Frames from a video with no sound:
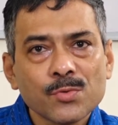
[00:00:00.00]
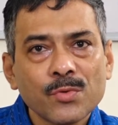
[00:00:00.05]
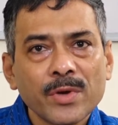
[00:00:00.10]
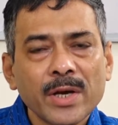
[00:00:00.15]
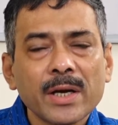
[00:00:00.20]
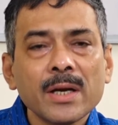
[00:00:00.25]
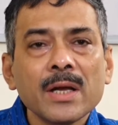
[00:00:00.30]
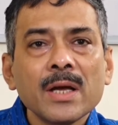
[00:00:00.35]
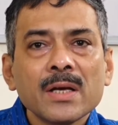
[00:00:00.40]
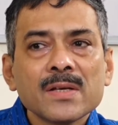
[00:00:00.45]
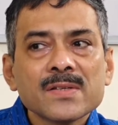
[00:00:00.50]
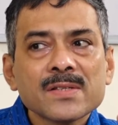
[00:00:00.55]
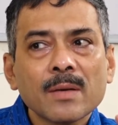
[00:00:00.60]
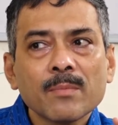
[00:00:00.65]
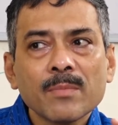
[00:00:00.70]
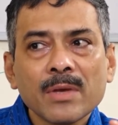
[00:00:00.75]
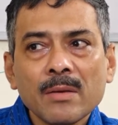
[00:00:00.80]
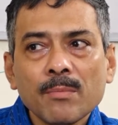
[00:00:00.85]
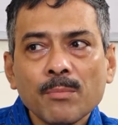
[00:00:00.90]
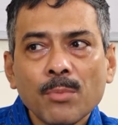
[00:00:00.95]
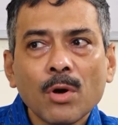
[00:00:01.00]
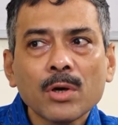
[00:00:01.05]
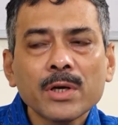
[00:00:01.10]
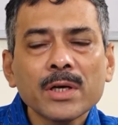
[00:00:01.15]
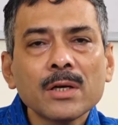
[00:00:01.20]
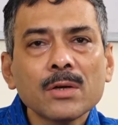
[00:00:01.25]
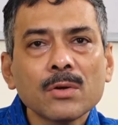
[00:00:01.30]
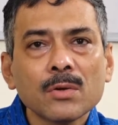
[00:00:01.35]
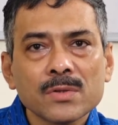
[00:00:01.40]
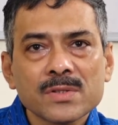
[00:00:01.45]
where some
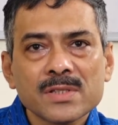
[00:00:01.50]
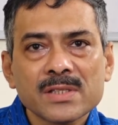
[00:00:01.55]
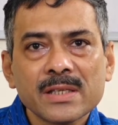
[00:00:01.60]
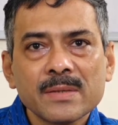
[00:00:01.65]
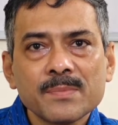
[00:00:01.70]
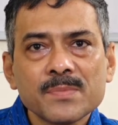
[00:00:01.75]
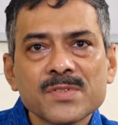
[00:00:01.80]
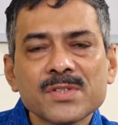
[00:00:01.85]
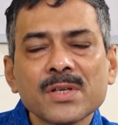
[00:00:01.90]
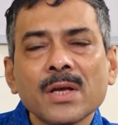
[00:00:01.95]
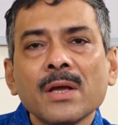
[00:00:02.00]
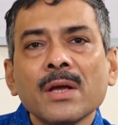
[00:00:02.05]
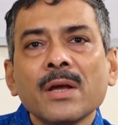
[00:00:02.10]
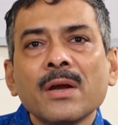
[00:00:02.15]
important concepts